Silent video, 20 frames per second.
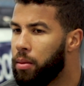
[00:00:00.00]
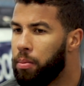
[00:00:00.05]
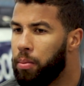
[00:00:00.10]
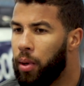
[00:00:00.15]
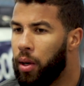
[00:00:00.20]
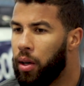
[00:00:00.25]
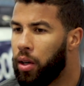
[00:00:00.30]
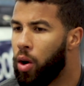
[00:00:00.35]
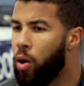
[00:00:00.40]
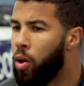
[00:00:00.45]

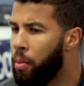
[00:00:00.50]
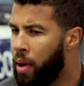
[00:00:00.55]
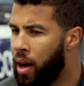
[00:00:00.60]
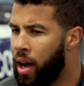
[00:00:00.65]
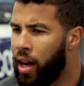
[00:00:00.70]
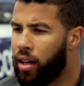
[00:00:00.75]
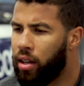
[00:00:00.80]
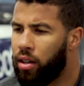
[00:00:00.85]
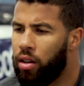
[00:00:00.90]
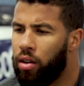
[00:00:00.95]
But going
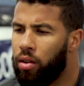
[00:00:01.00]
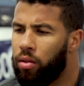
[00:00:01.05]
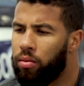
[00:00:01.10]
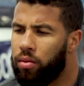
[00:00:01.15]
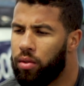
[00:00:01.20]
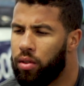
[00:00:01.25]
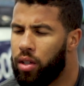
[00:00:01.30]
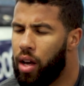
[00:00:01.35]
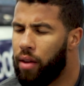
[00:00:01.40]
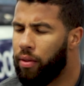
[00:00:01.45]
back,
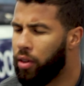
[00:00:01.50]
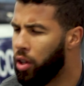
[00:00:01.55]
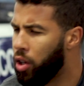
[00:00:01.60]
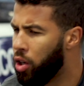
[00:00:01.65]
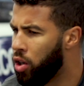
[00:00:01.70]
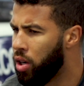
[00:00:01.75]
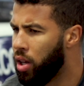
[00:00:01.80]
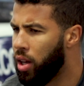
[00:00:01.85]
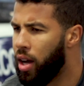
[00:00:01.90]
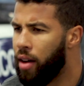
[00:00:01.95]
definitely
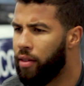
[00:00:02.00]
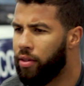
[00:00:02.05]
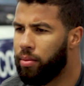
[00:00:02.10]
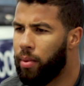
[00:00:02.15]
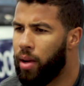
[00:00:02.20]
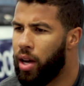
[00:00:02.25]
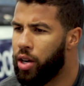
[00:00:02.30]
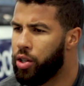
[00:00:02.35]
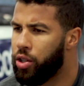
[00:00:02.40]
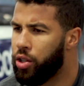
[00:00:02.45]
learned a lot
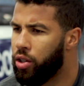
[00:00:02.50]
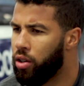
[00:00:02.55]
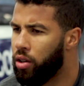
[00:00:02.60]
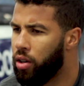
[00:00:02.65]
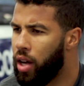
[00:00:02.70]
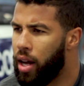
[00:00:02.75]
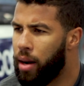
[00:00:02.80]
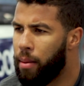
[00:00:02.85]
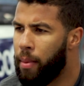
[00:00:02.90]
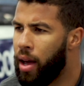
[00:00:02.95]
from last year on
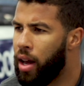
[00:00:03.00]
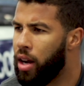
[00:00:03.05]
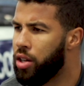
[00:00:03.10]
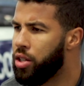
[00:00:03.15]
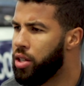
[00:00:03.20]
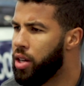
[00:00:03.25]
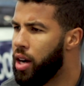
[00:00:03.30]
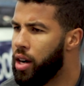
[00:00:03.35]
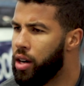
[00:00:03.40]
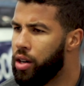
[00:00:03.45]
how to
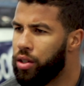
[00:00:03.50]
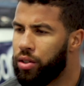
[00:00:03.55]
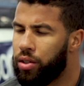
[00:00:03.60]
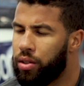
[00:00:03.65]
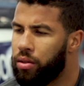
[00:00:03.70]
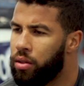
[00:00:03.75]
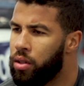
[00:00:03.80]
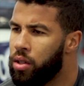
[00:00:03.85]
manage tires